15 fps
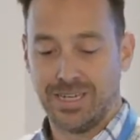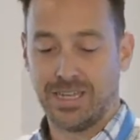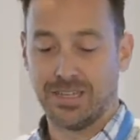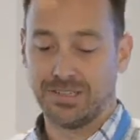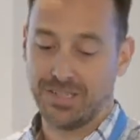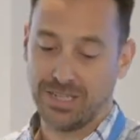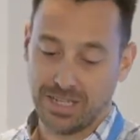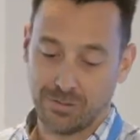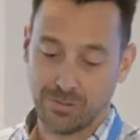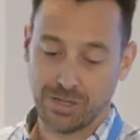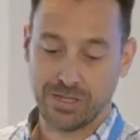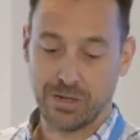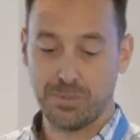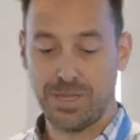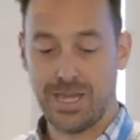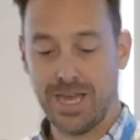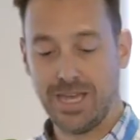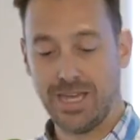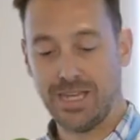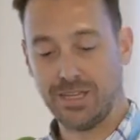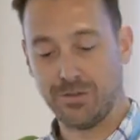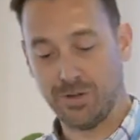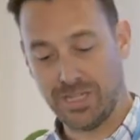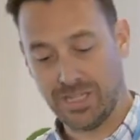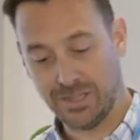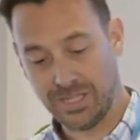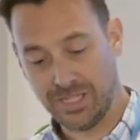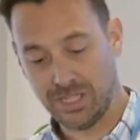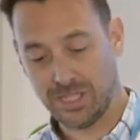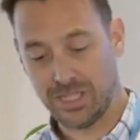and singing while you're playing and reading
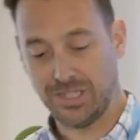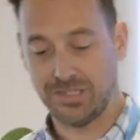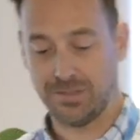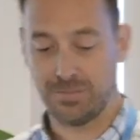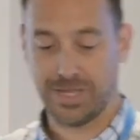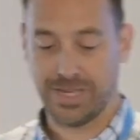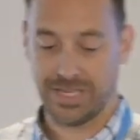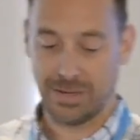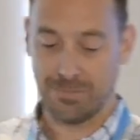lead sheets and playing